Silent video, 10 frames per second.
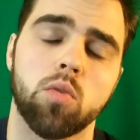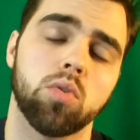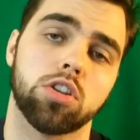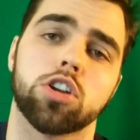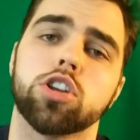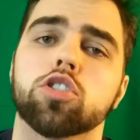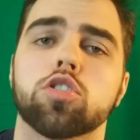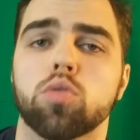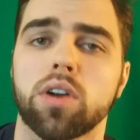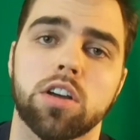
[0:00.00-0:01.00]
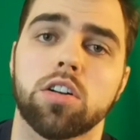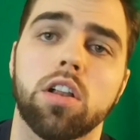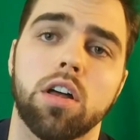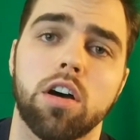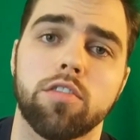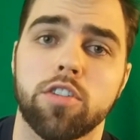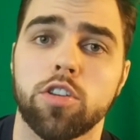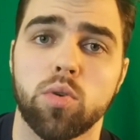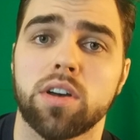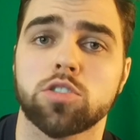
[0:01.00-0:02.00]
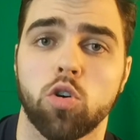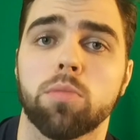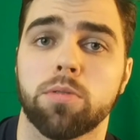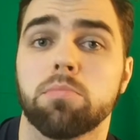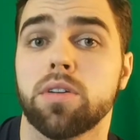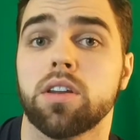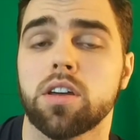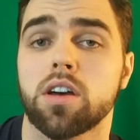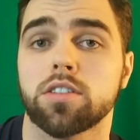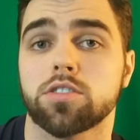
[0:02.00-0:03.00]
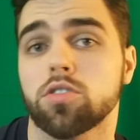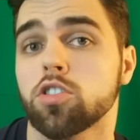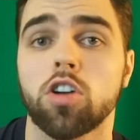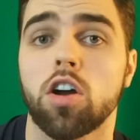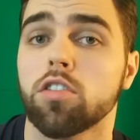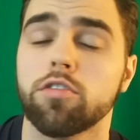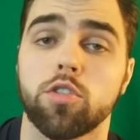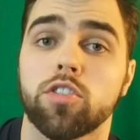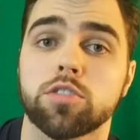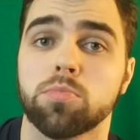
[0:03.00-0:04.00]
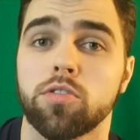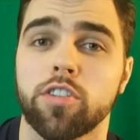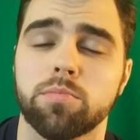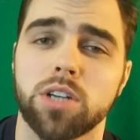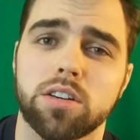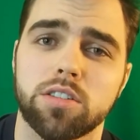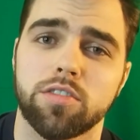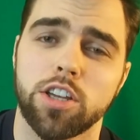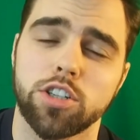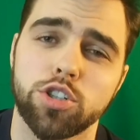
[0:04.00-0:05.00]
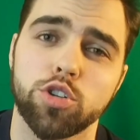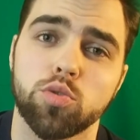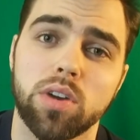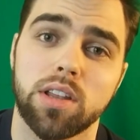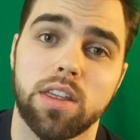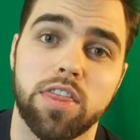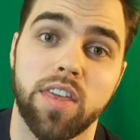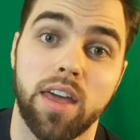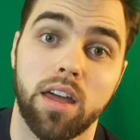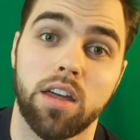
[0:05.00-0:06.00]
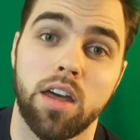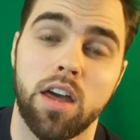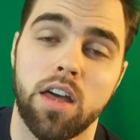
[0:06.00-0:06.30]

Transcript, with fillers: well, look, you're critical of the US corporate media, so you're not reviewing this movie objectively, do you really think